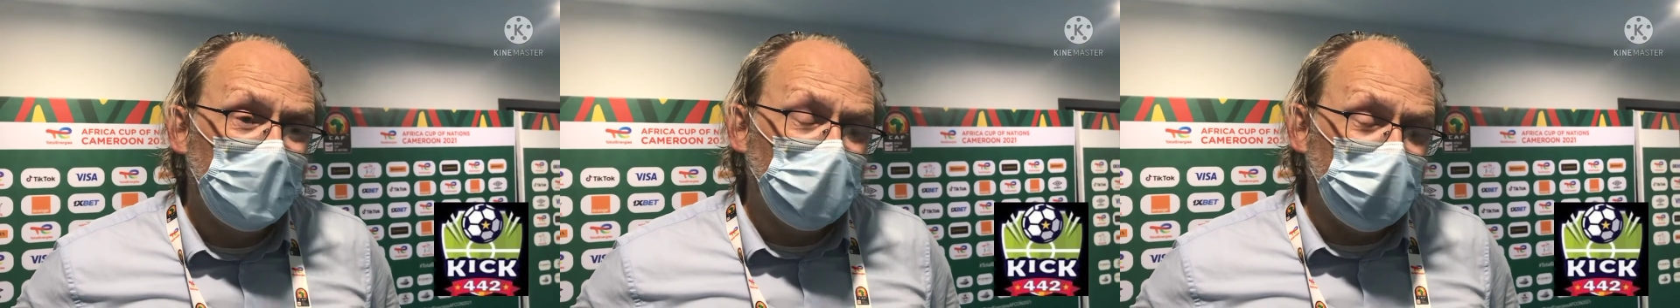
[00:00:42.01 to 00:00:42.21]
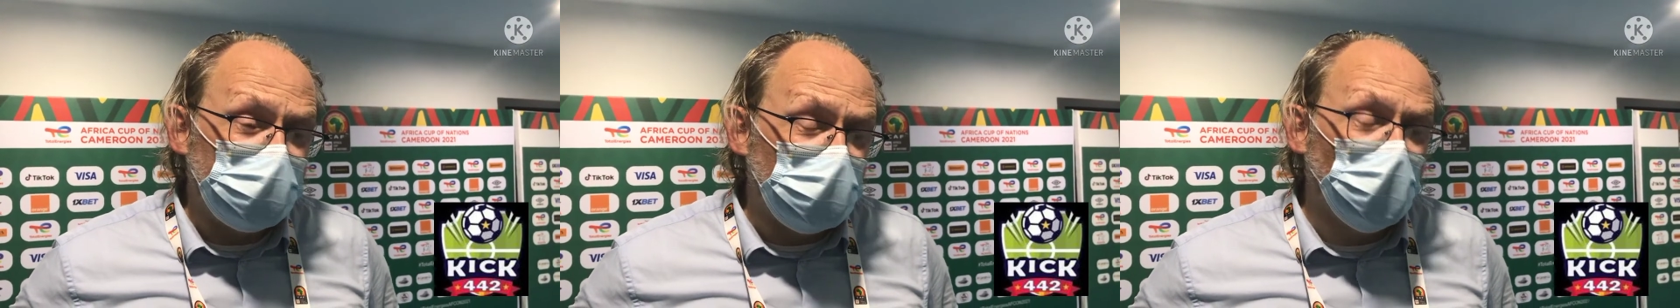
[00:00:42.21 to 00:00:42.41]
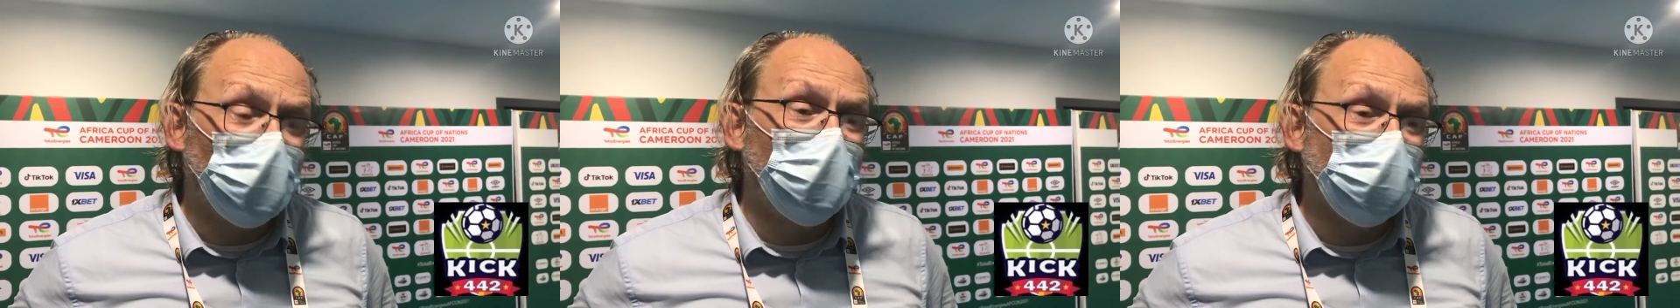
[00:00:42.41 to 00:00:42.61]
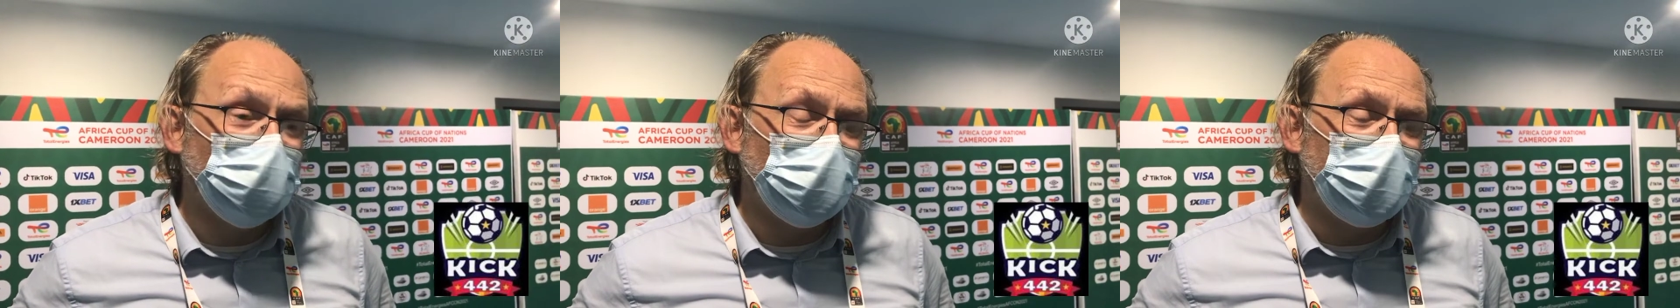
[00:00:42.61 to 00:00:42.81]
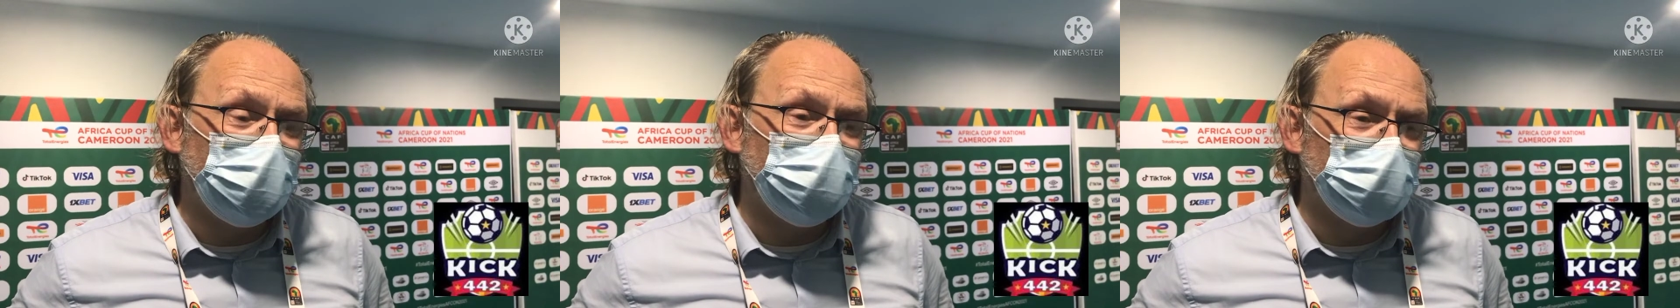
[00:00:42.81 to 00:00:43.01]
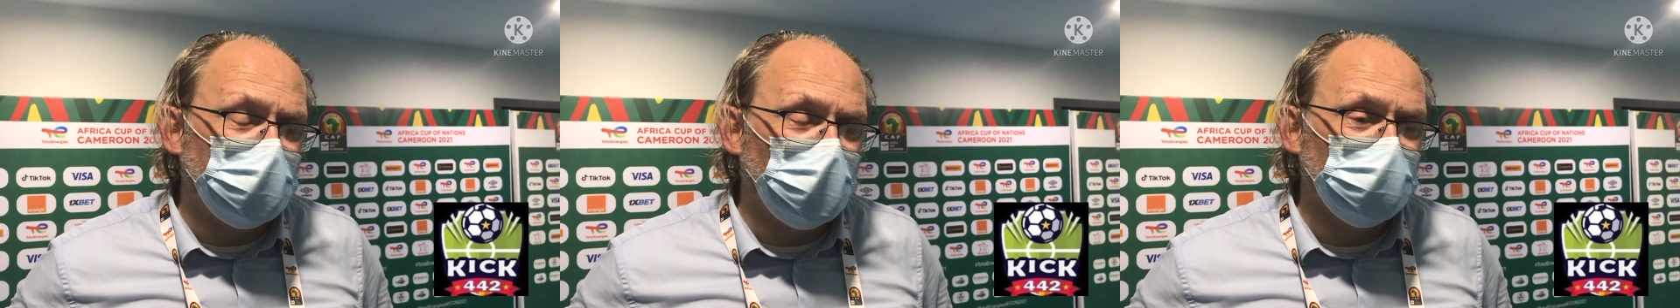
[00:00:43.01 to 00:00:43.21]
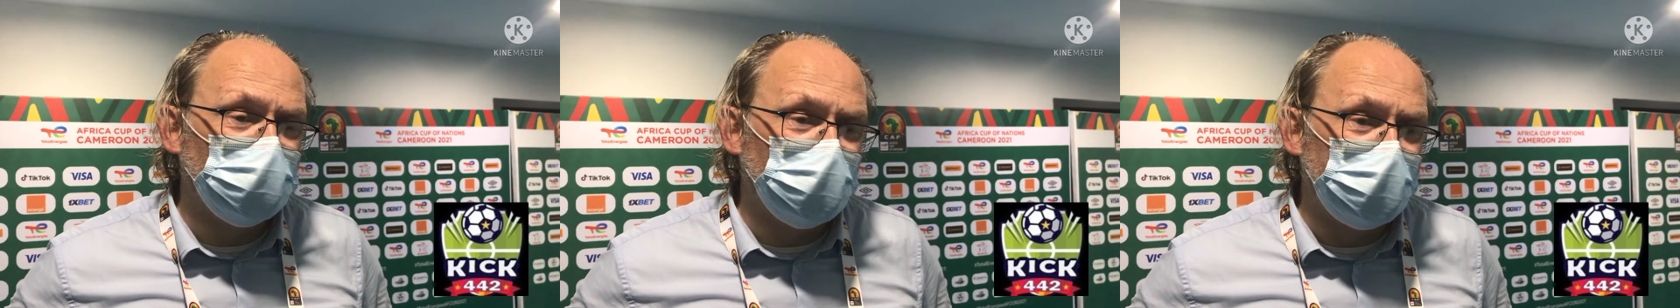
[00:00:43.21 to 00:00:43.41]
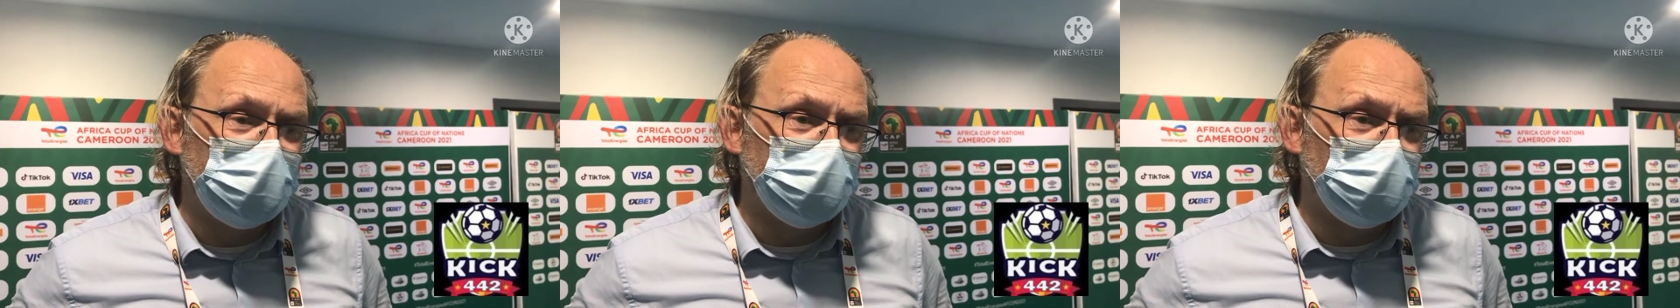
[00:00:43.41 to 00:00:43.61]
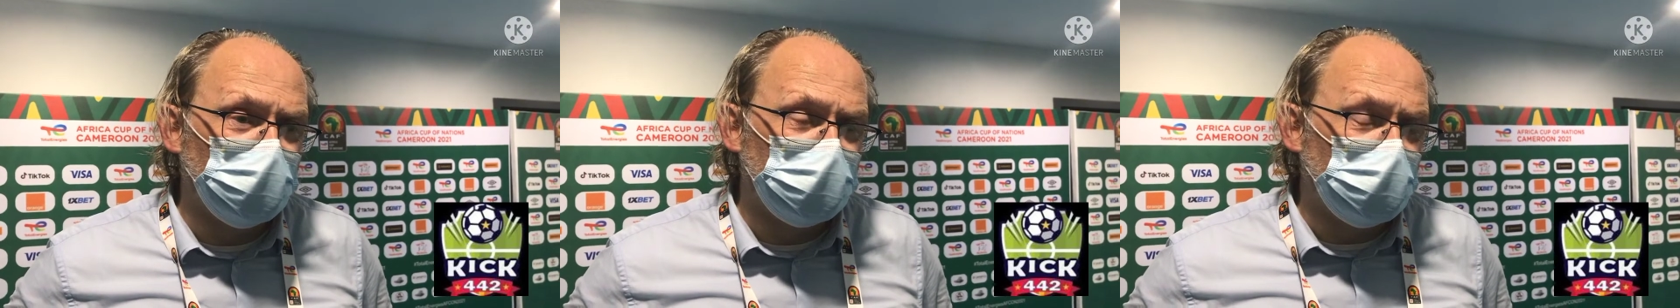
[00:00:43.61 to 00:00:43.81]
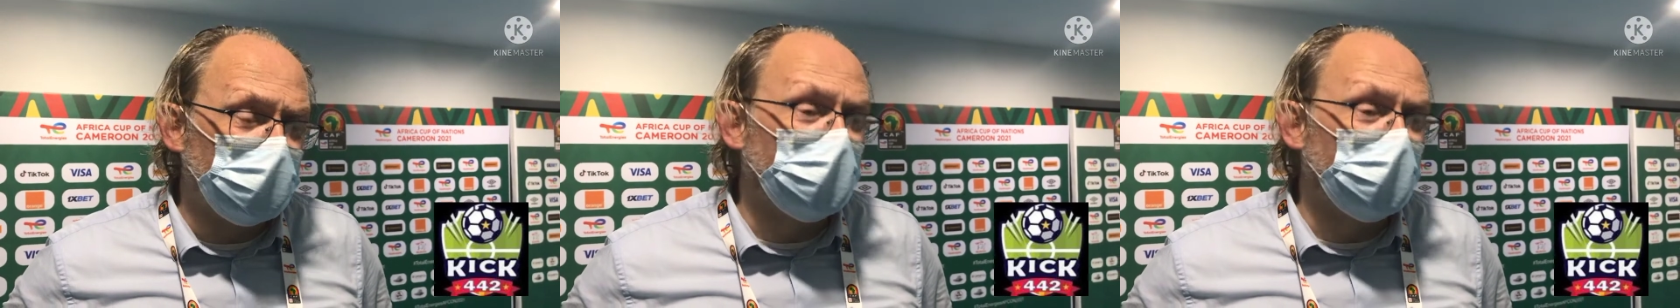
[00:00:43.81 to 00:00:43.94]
We don't want to disappoint you in the future.